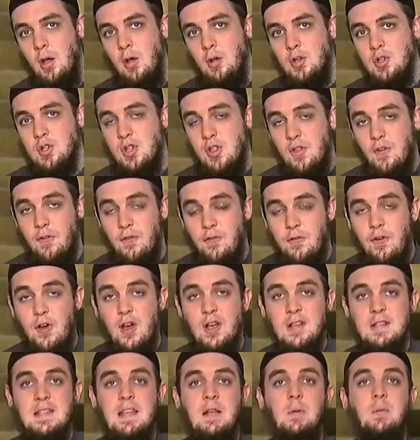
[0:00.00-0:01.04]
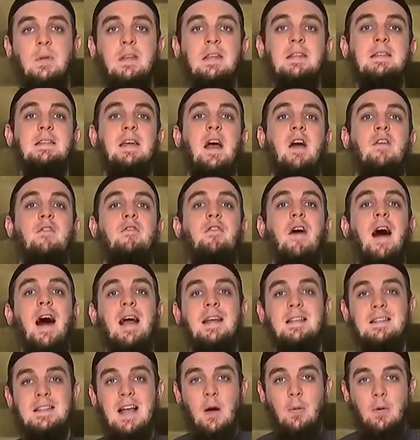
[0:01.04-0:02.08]
So the first thing we need to
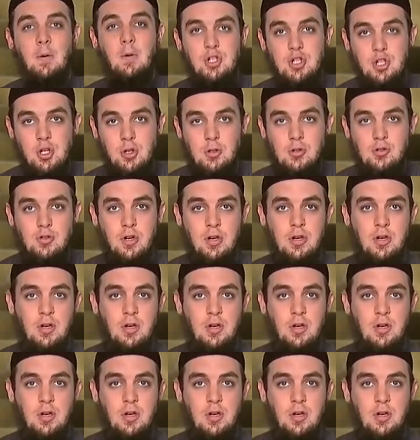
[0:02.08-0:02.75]
advise our children